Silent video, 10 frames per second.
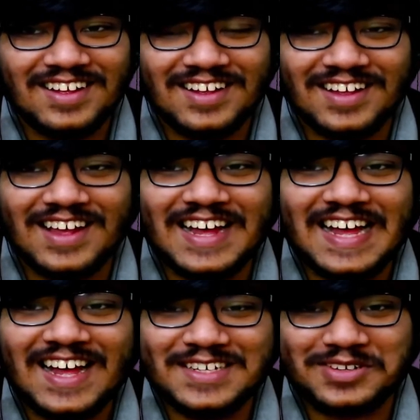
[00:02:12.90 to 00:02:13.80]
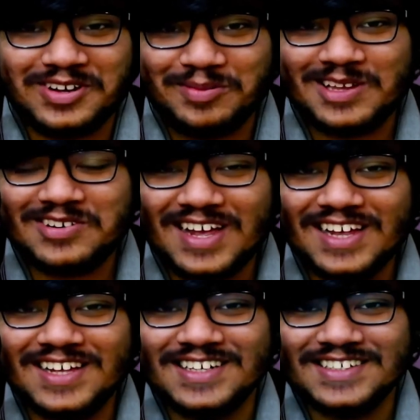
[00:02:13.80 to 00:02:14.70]
Yeah, it's gonna be a
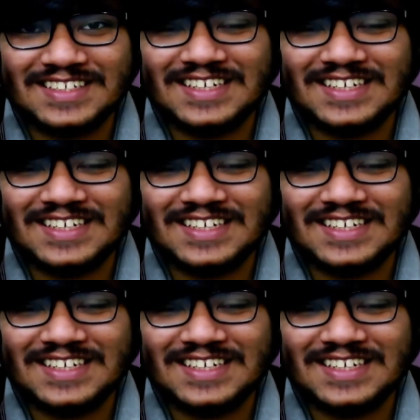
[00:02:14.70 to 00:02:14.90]
trial.